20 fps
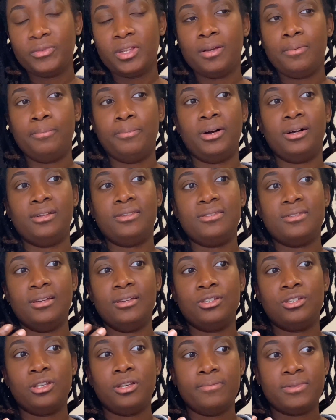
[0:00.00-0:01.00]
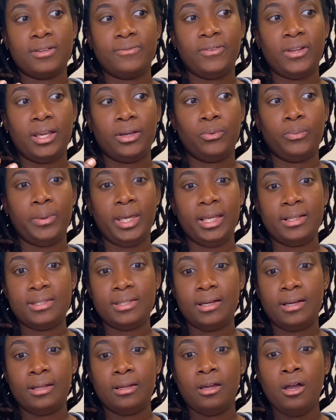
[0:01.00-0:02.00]
but in terms of like
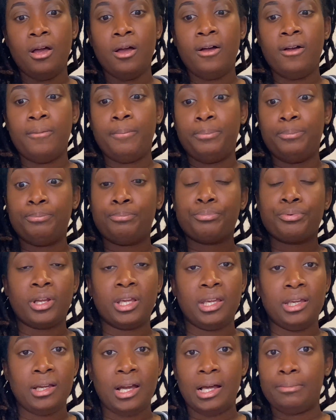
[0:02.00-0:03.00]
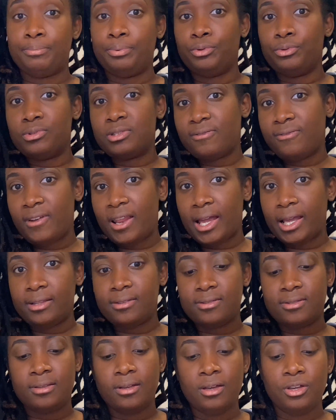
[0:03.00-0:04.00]
waiting pre and post flight,
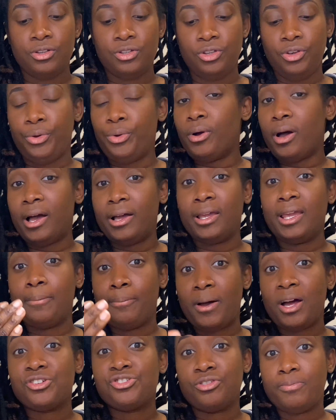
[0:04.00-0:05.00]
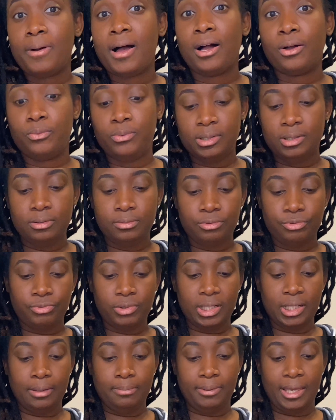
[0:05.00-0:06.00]
your battery pack will
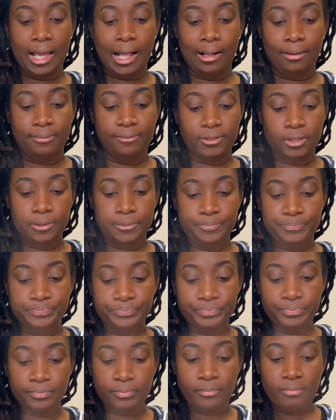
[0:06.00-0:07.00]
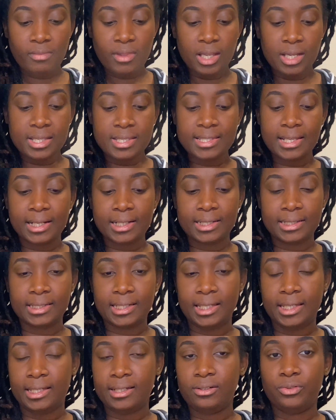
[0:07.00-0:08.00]
really be helpful.
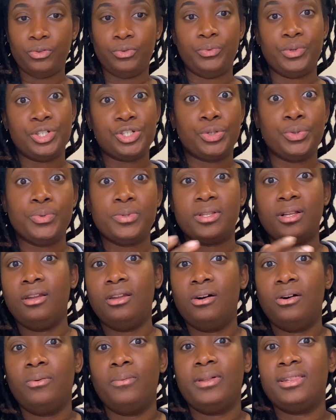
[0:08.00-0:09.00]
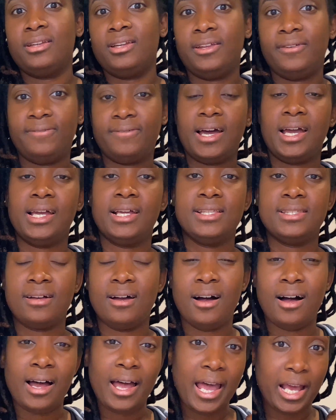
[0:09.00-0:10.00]
Secondly, which goes along with the device,
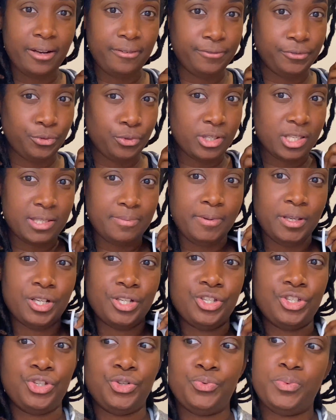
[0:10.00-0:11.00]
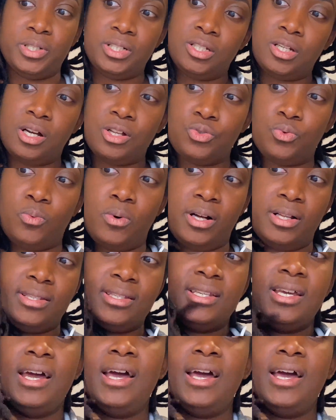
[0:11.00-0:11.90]
are headphones, because you would not want